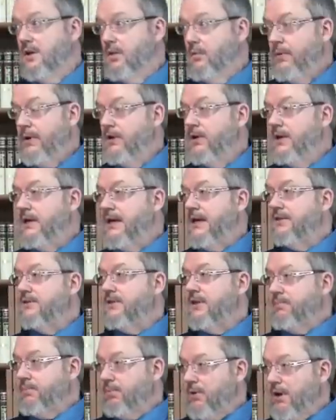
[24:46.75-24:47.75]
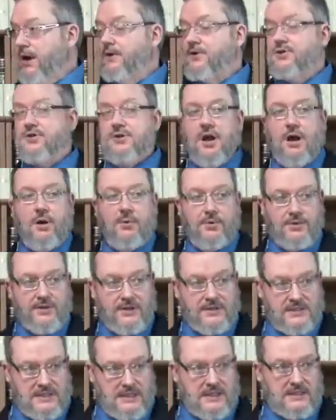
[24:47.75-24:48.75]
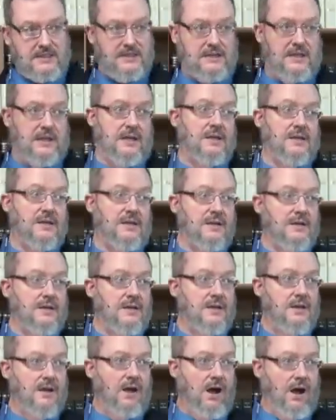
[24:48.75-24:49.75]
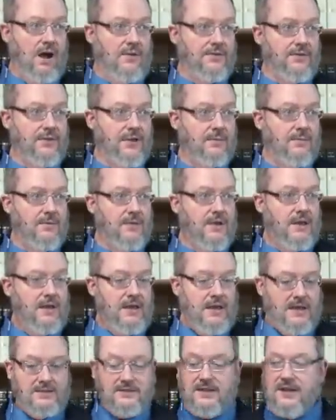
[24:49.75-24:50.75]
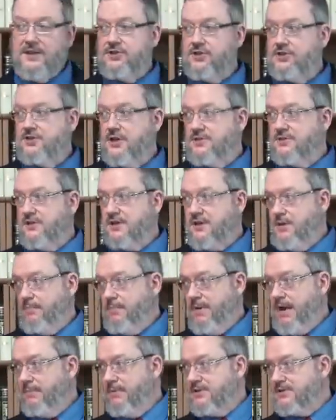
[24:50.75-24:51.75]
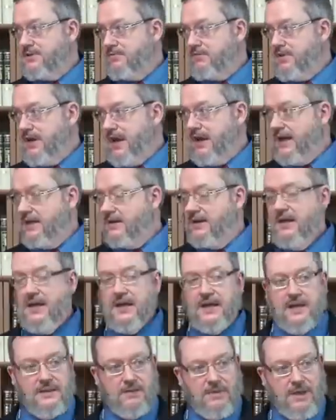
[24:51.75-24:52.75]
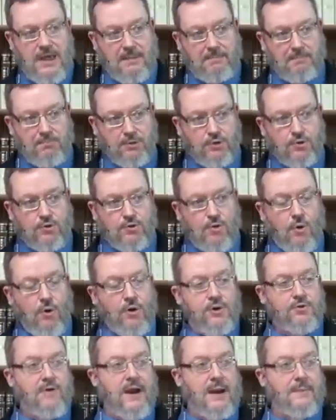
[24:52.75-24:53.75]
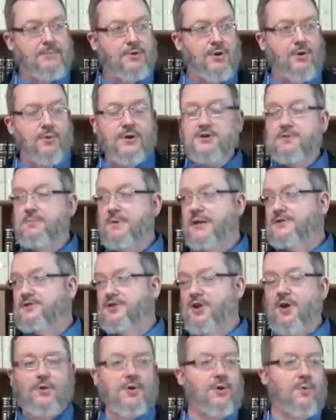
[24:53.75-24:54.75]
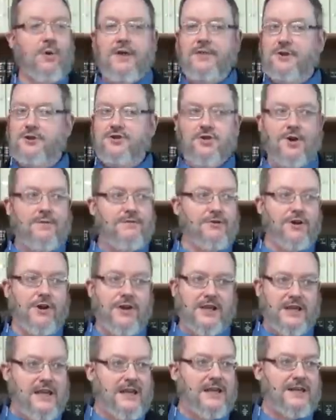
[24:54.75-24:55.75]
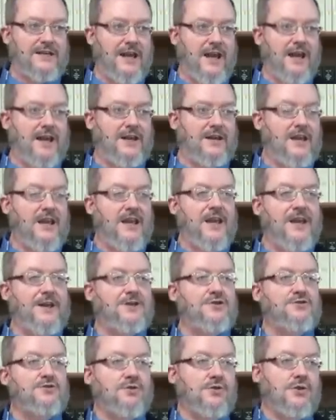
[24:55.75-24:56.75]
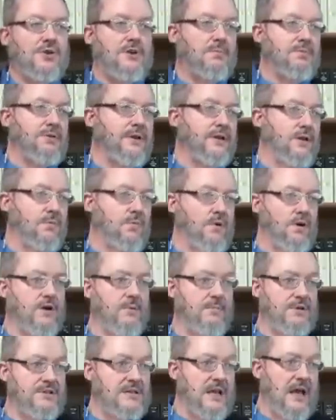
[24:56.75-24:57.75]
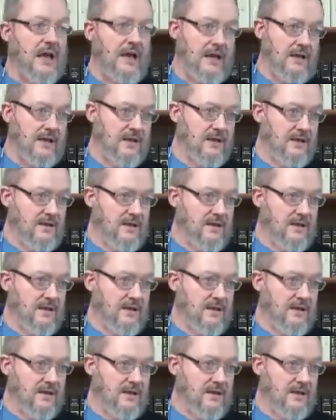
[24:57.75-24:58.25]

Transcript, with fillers: We look at the prayer shawl with the tzitzi on them. It teaches us the commandments of God. That blue cord wrapped through, which means the only way that you're ever going to get it done is through the completed work of Messiah.